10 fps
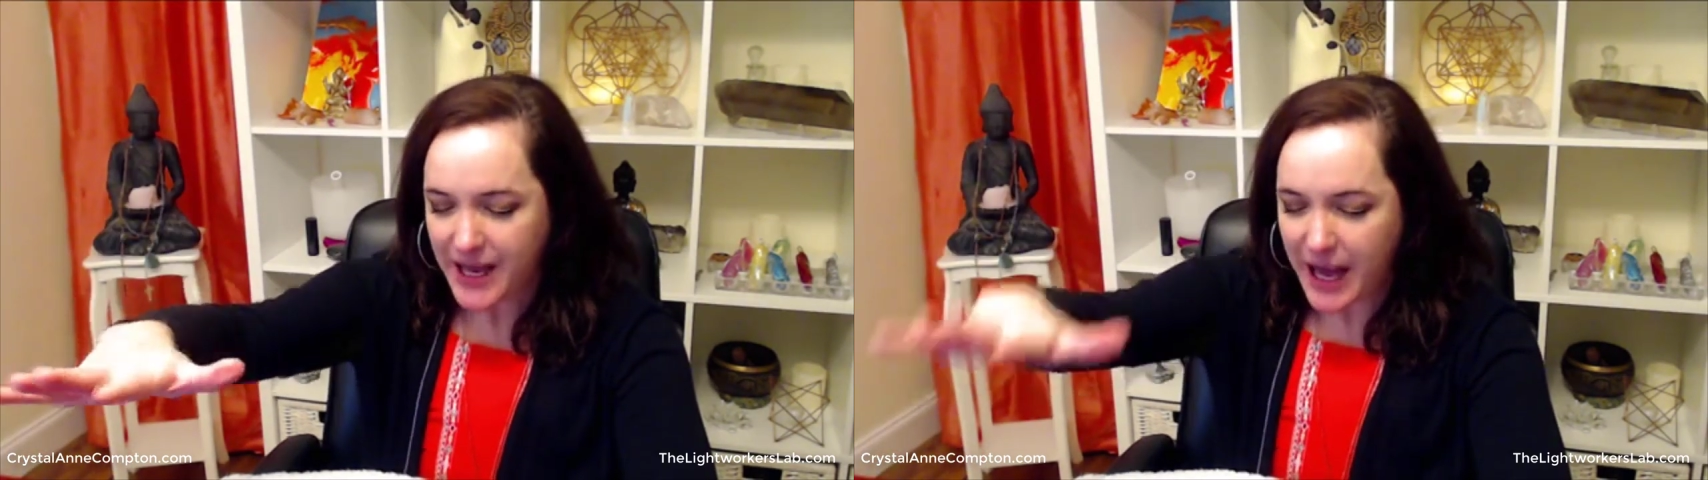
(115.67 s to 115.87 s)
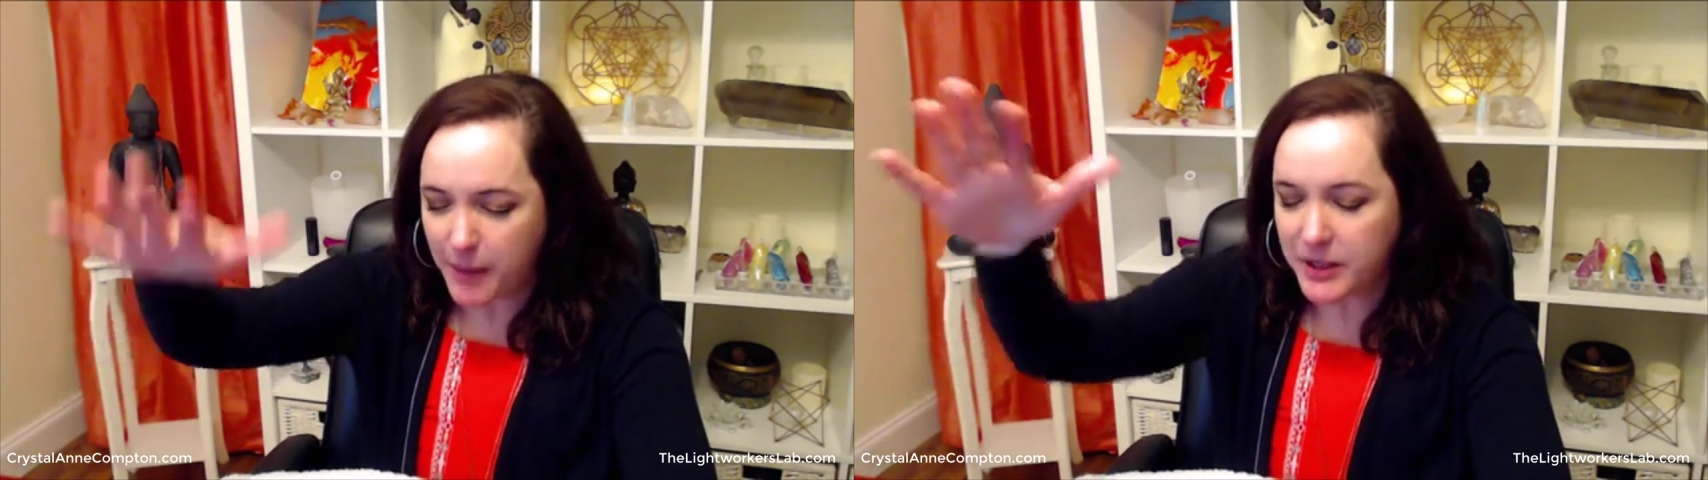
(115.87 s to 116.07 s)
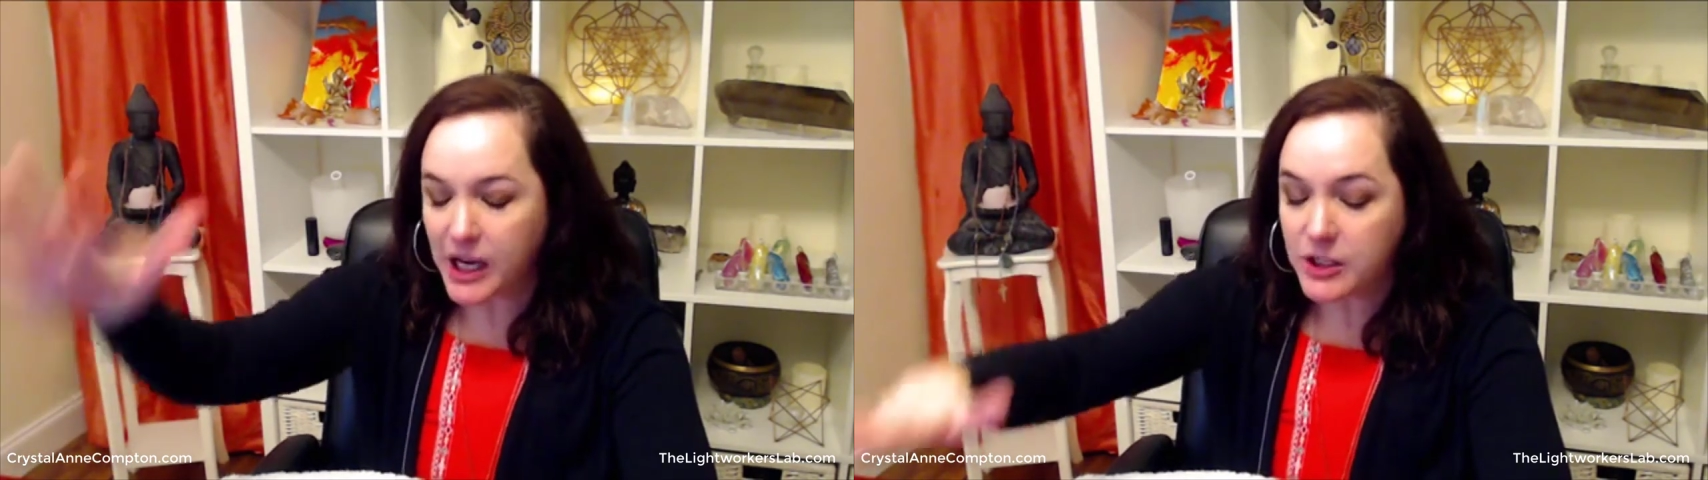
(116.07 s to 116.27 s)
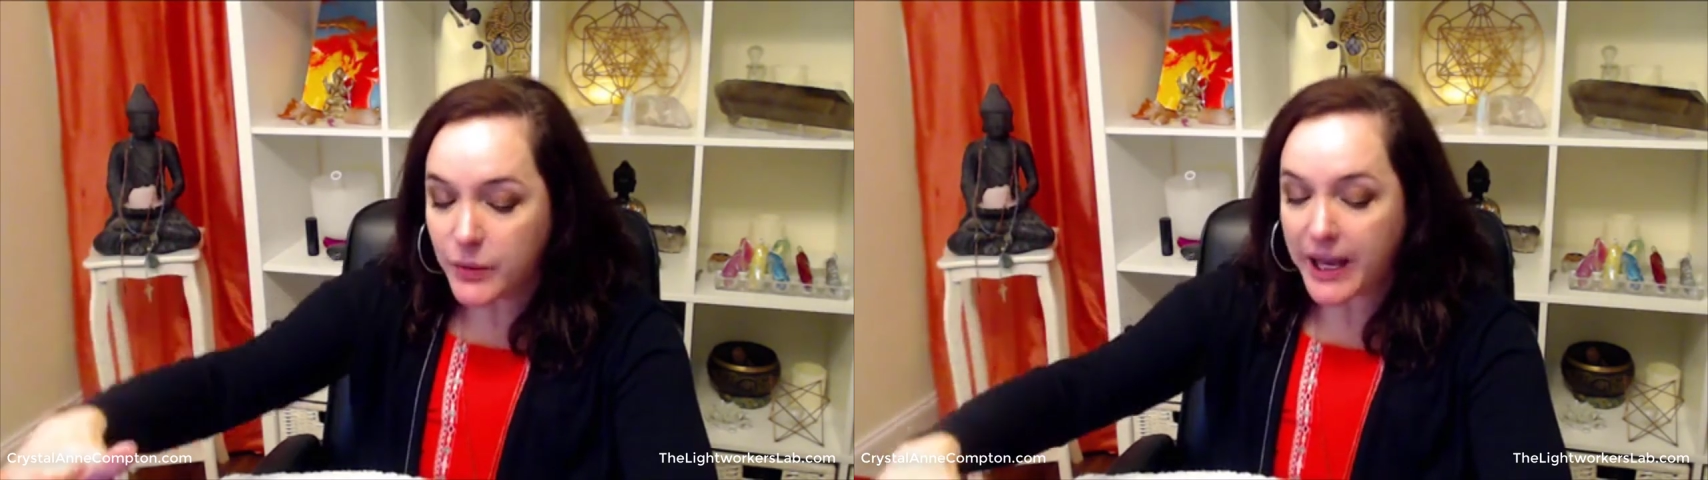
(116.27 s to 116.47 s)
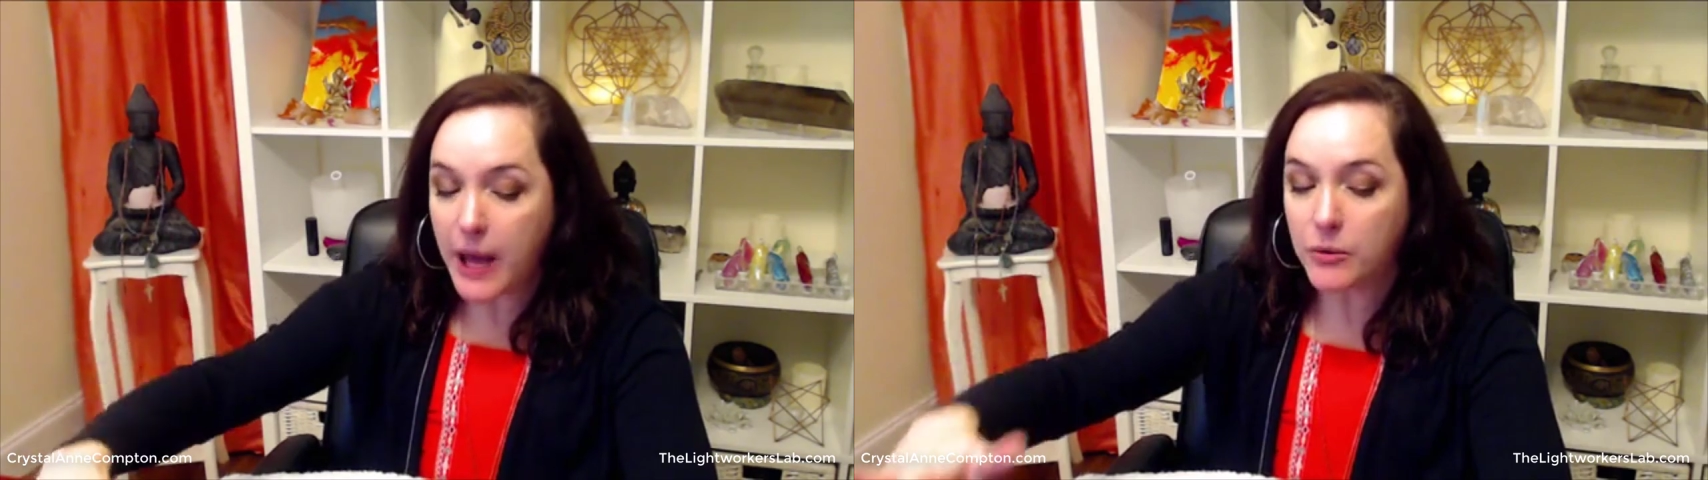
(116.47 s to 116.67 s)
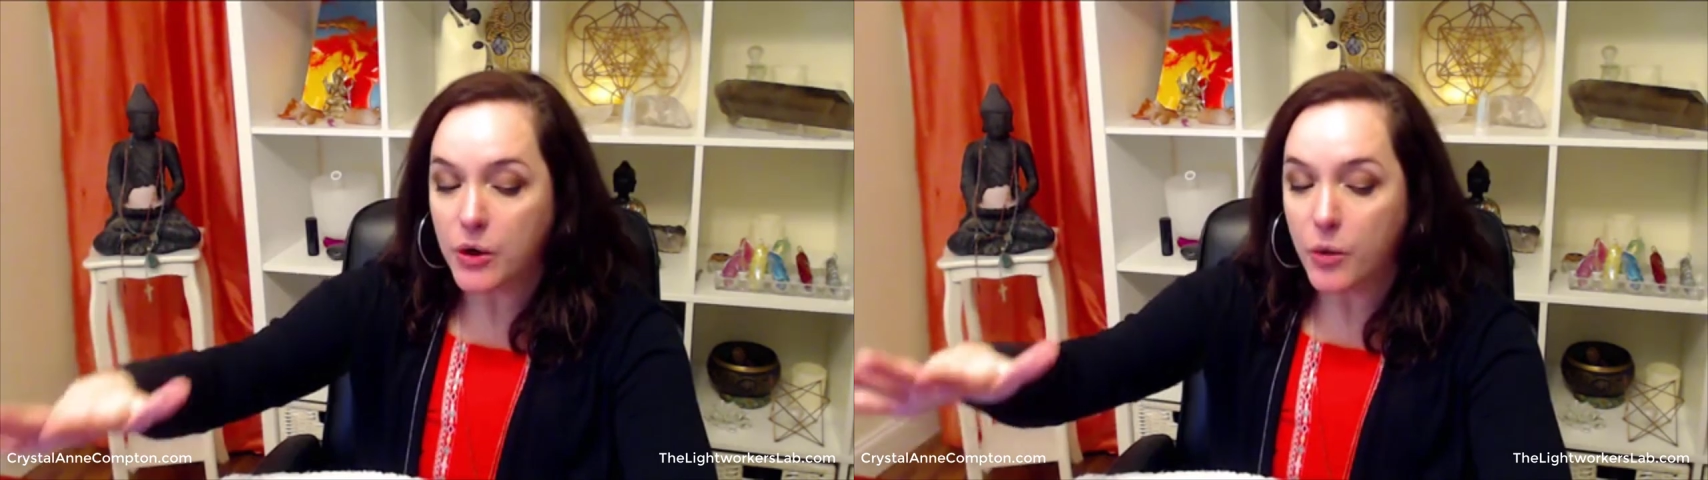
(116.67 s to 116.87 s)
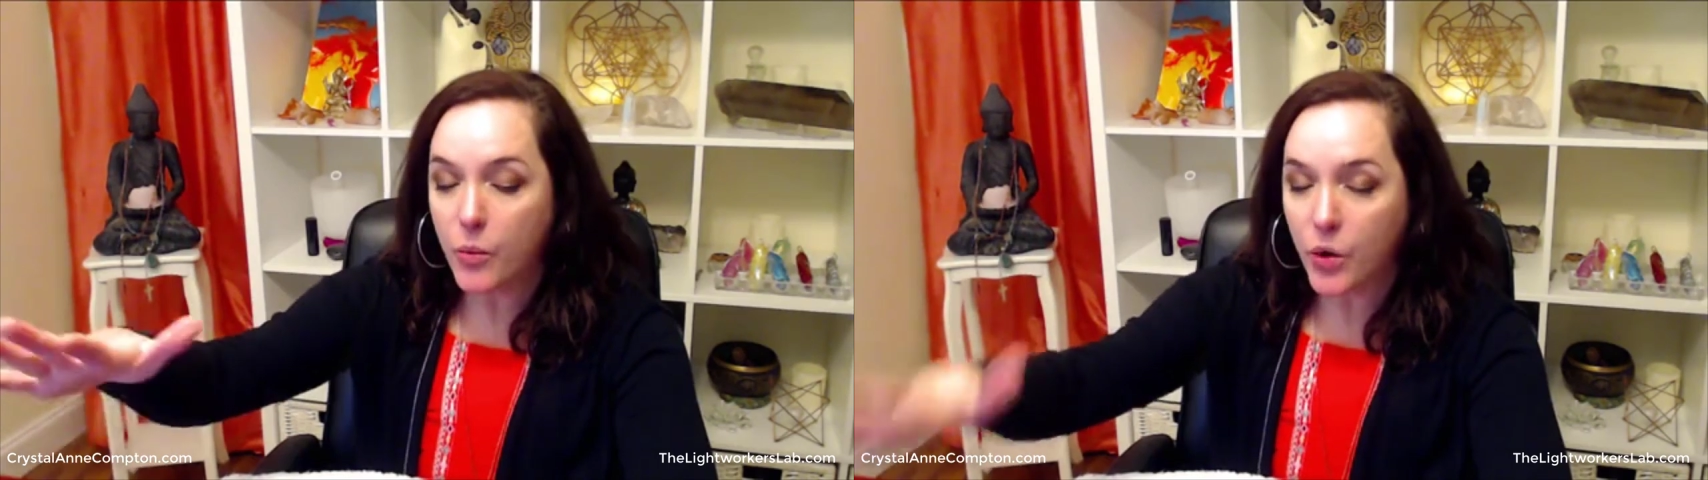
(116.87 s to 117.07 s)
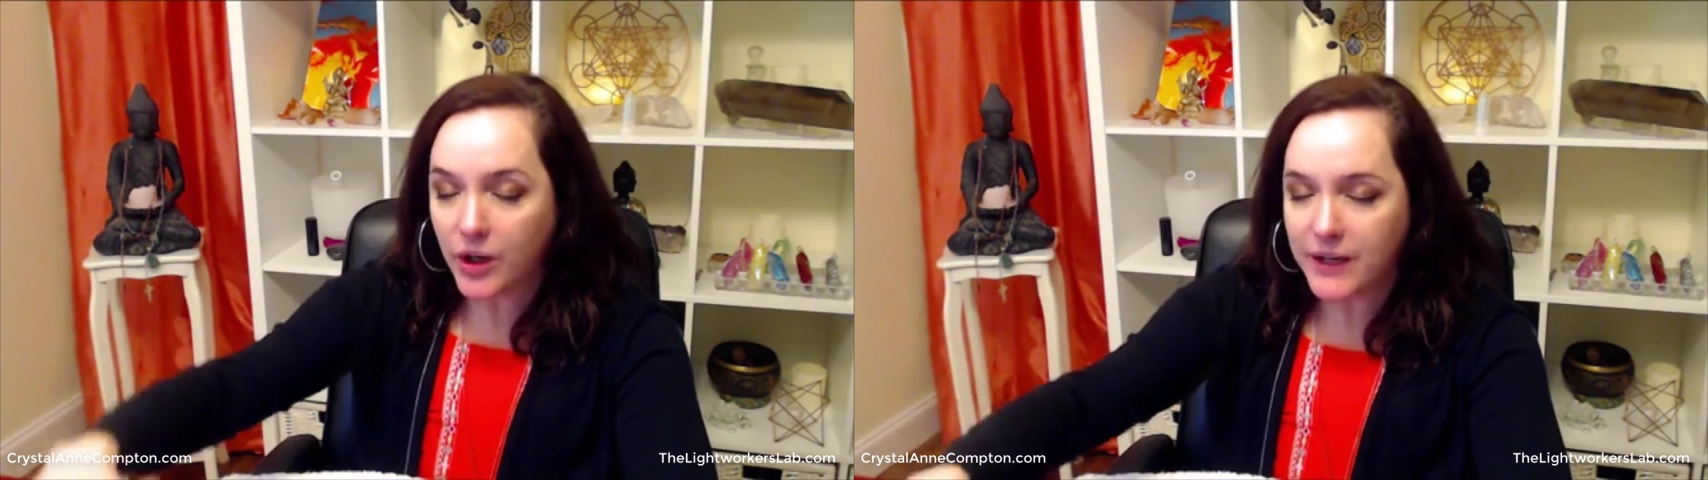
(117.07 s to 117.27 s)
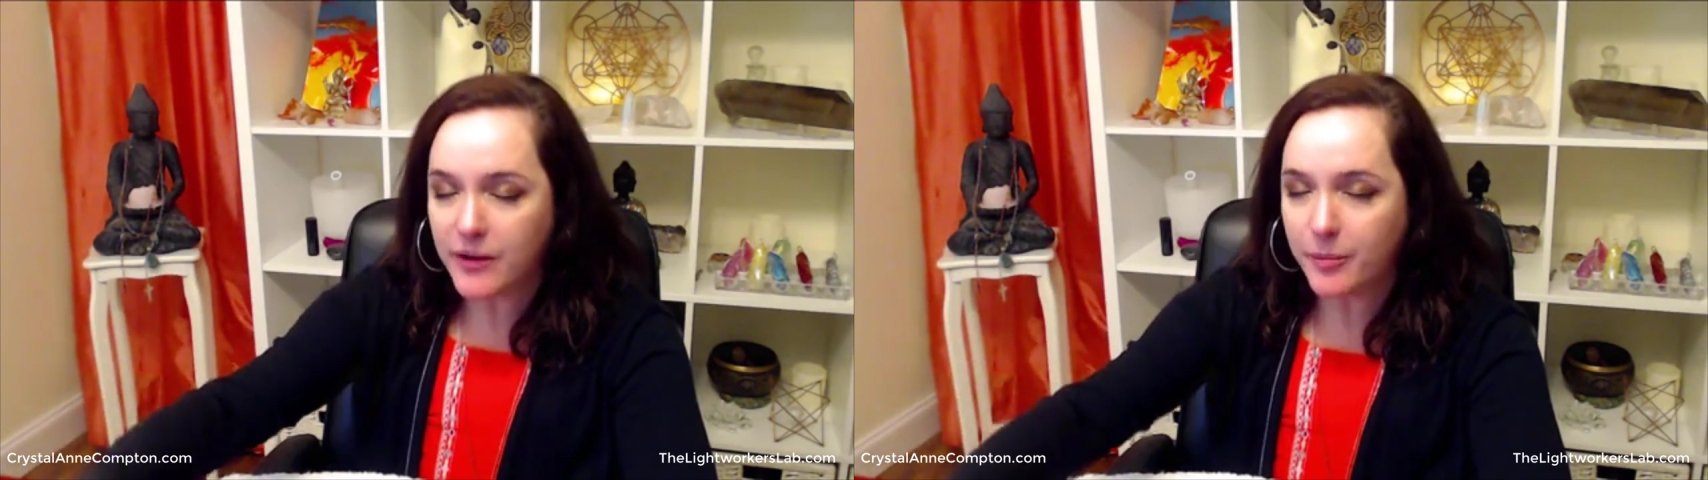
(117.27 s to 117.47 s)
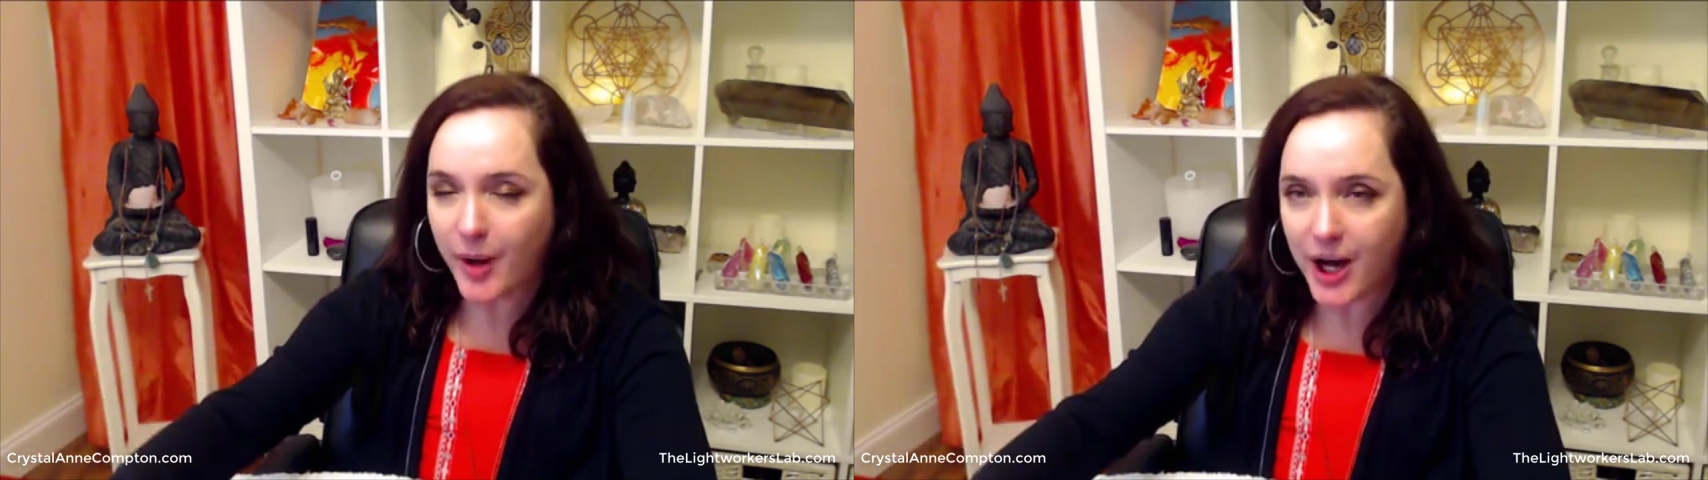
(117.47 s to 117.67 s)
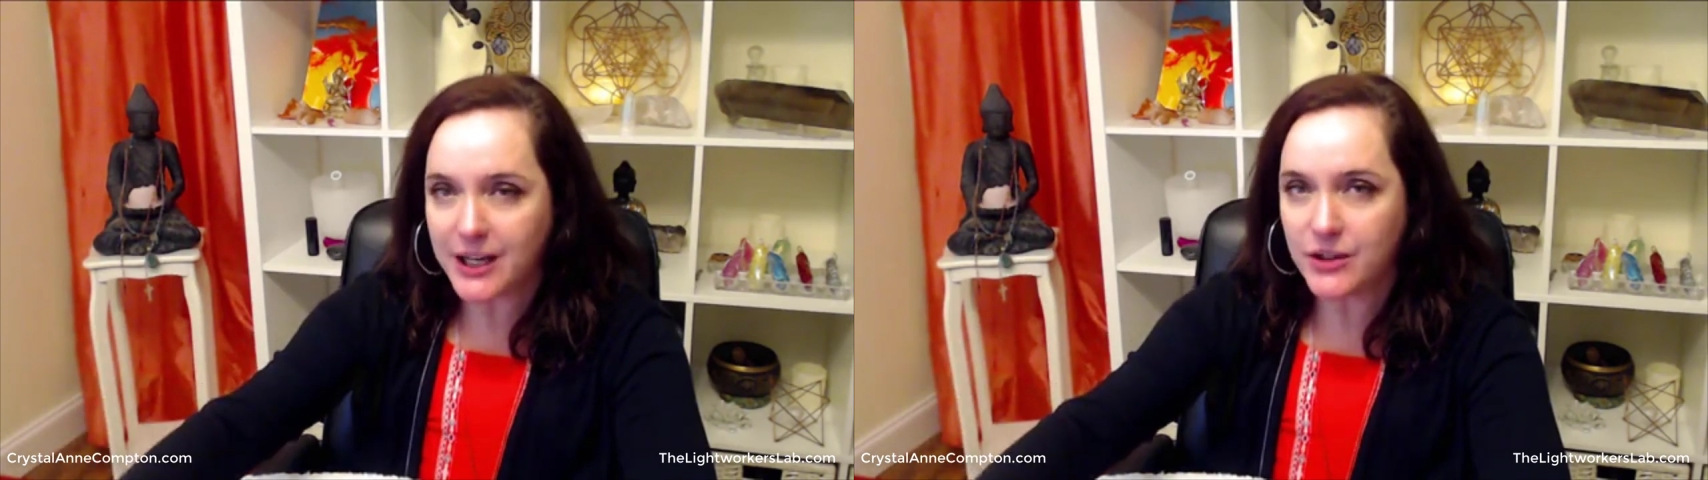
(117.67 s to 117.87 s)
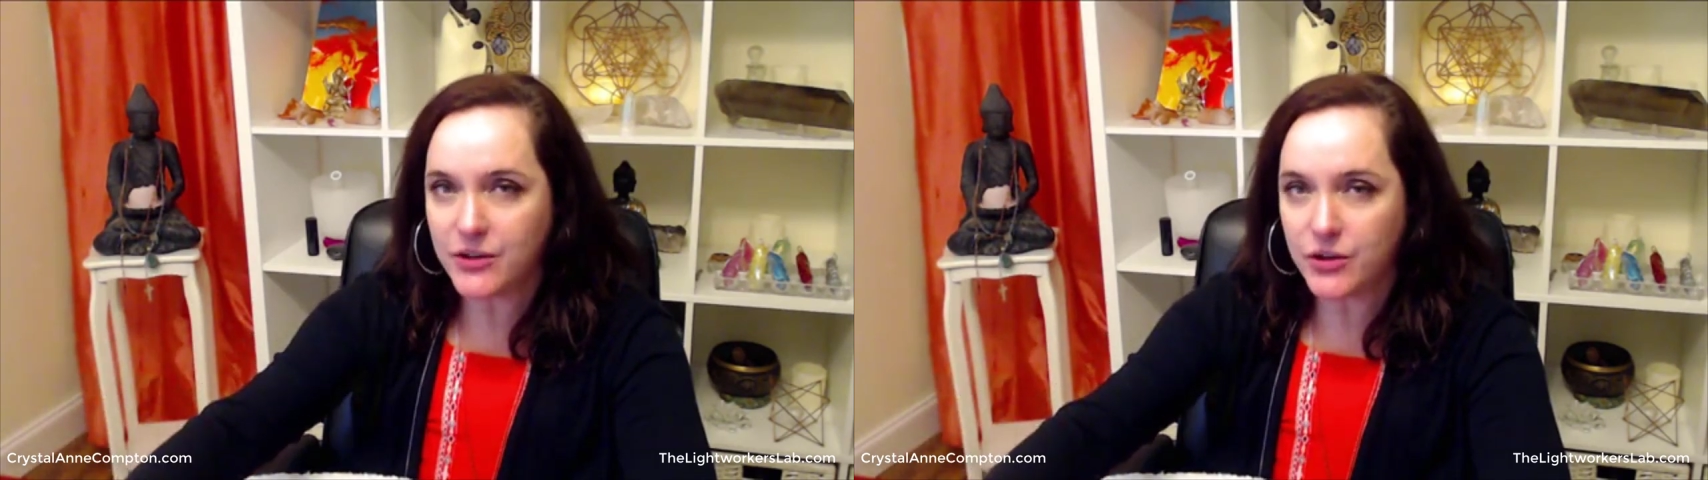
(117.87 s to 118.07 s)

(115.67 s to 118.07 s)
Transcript: And because we can't work in the body to the